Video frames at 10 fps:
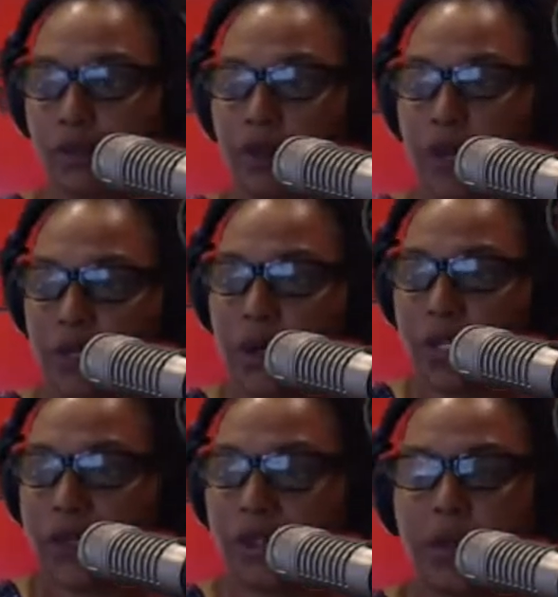you want
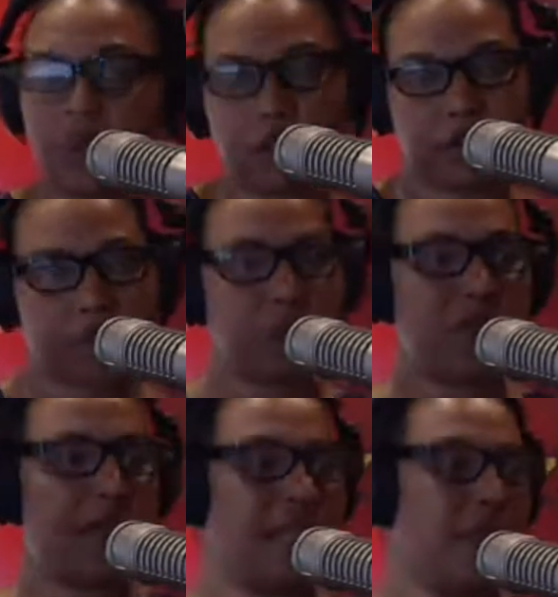to do something, so let's go
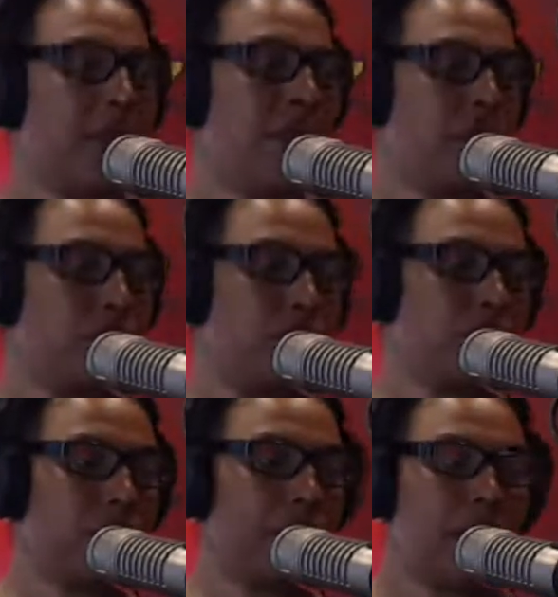find something for you to
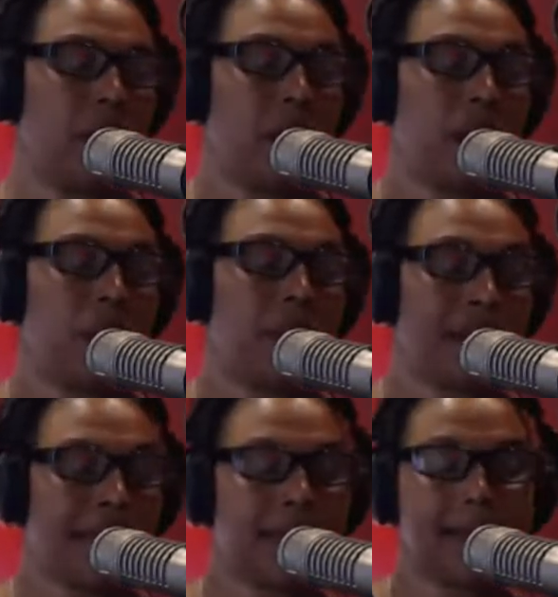do.
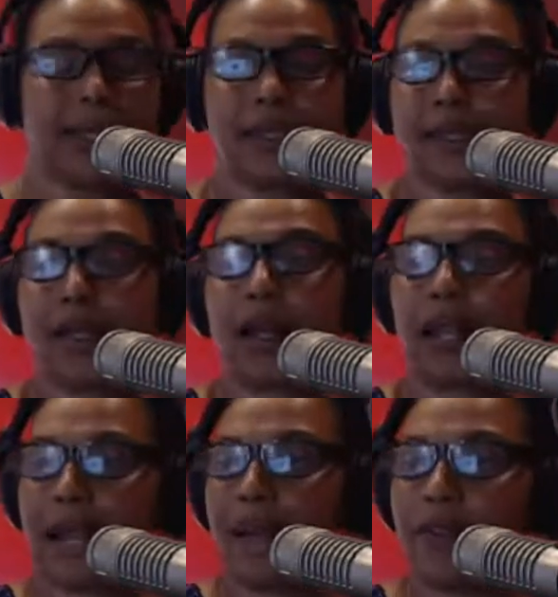But it did not
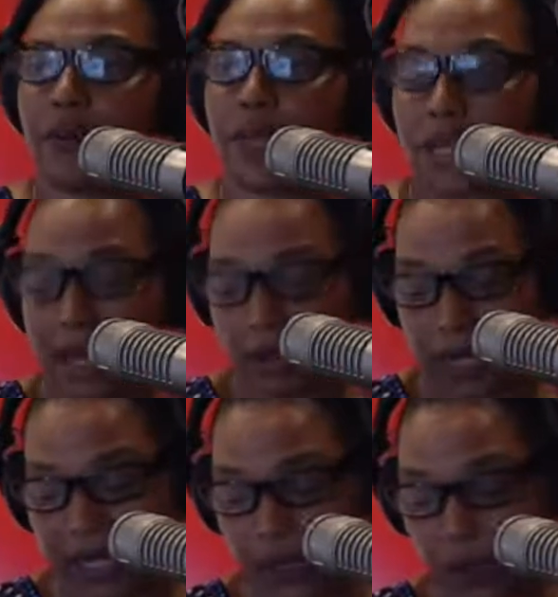have to be that
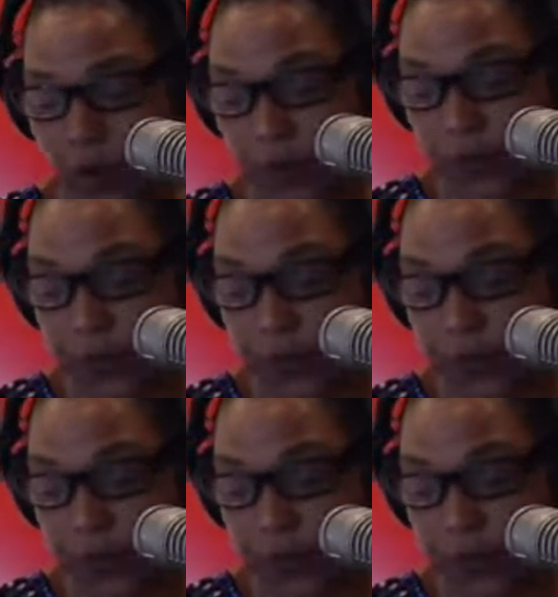way. So